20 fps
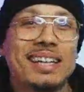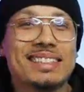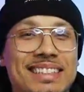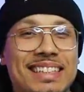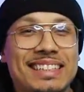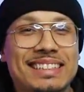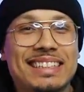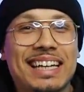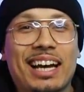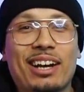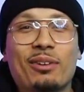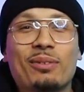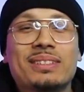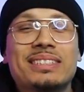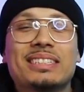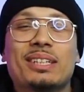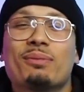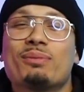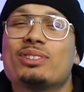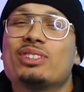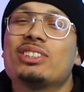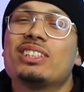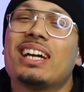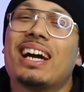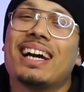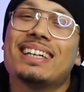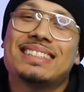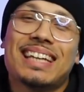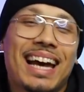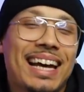back to the channel. What's up with you
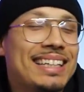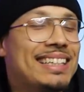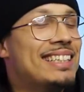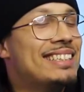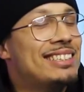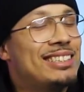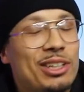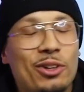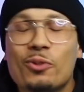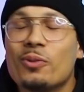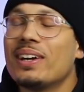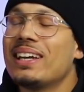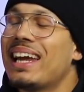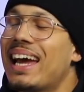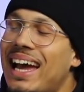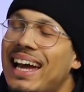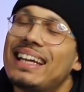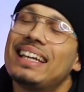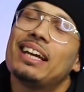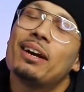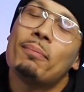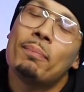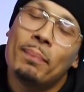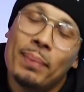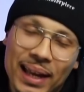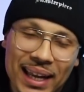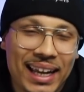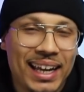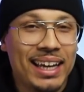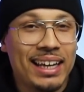guys? How you doing? How you
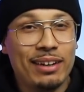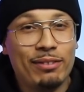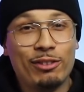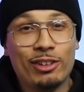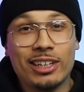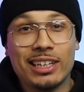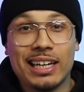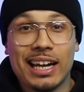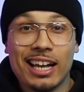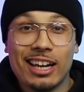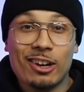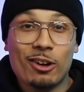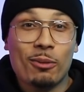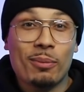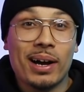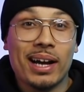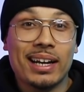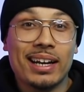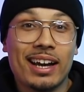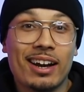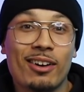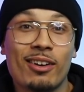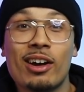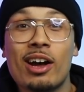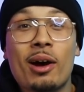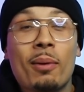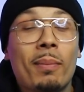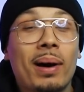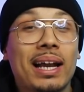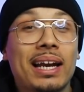been? If you did not know by now,
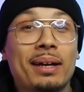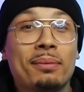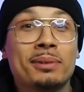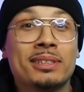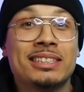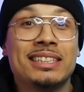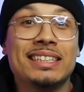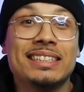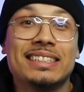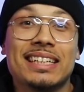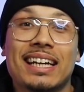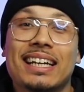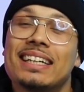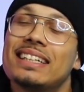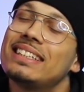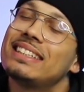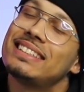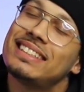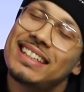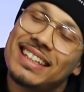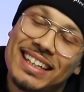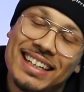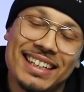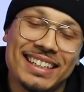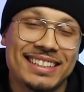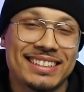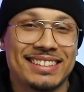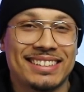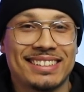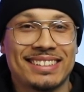my name is DJ and this
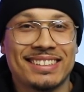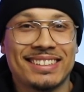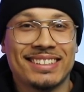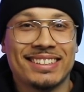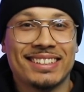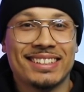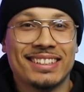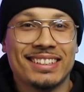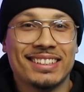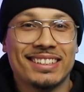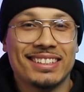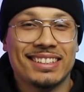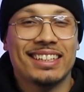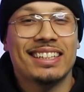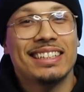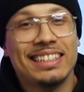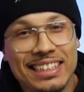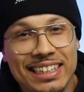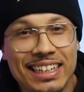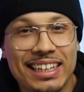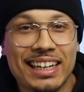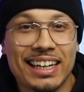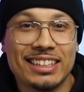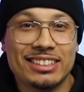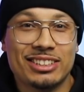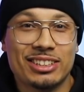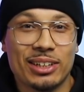is the DNA